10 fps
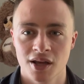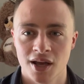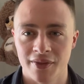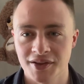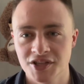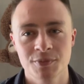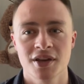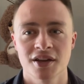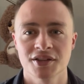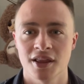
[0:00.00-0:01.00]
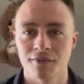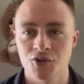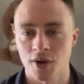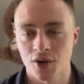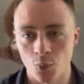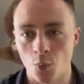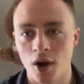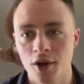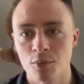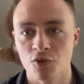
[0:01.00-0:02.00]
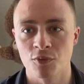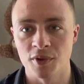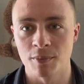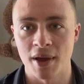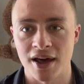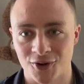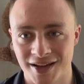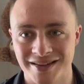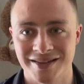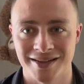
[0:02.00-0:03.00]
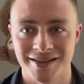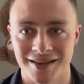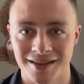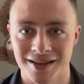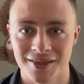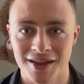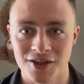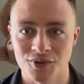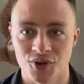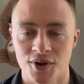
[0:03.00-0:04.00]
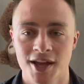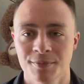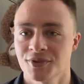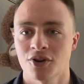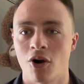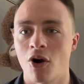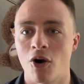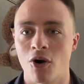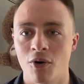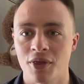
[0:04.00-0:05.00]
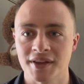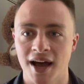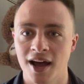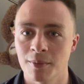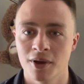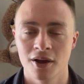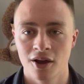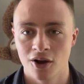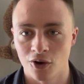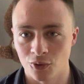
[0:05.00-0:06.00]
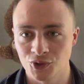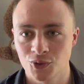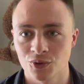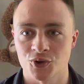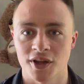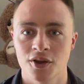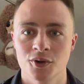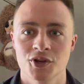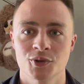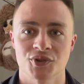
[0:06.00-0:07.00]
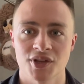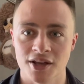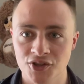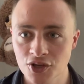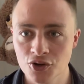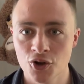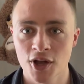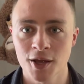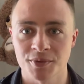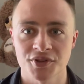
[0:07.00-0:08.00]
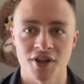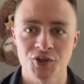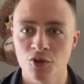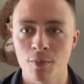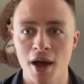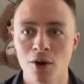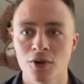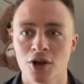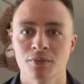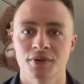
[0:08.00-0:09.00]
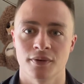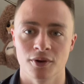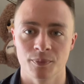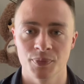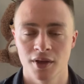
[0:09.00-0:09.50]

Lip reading: And this is because they've trained one movement pattern consistently. They use their hips all the time. Old school strength coaches will say, sit into your hips, that's where the power comes from.